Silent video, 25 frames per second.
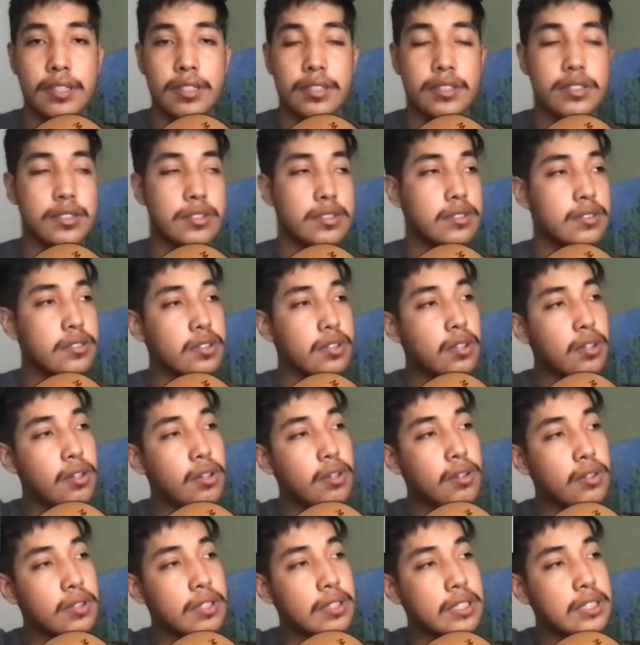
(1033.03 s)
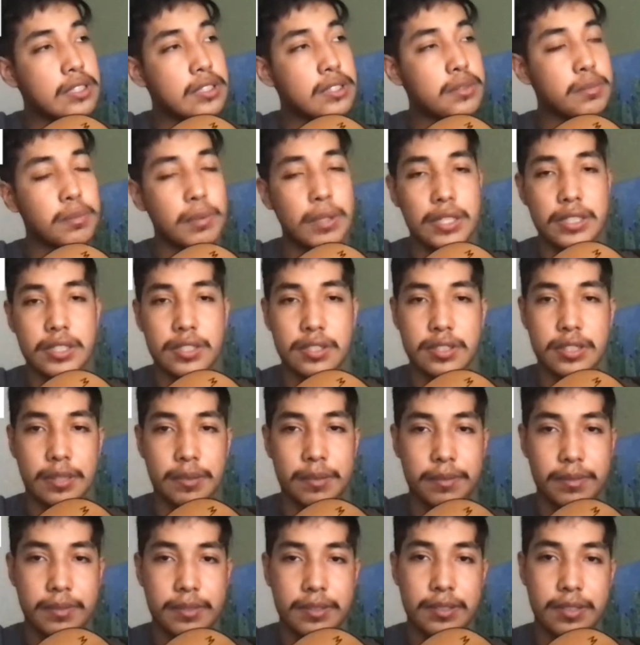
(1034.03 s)
So this is where your
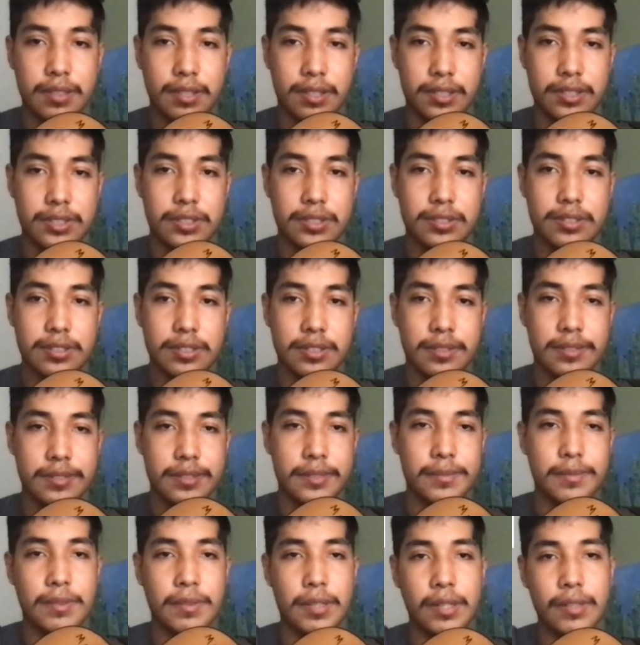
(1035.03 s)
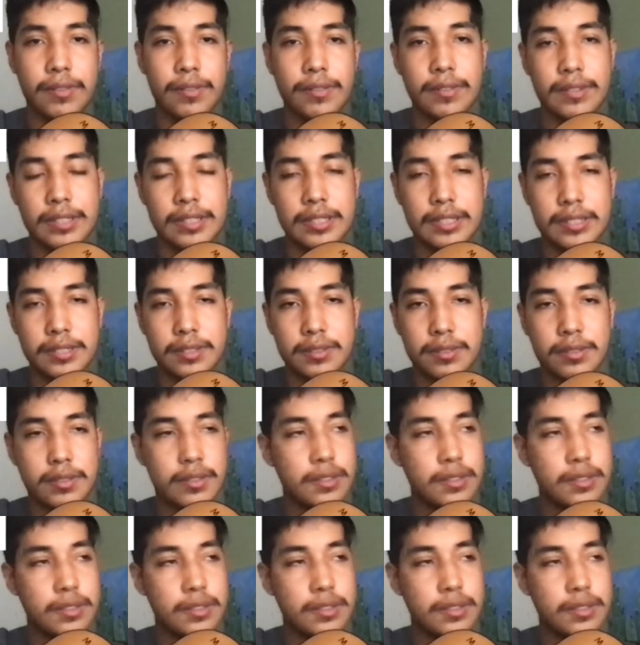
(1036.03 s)
thumb also comes involved in this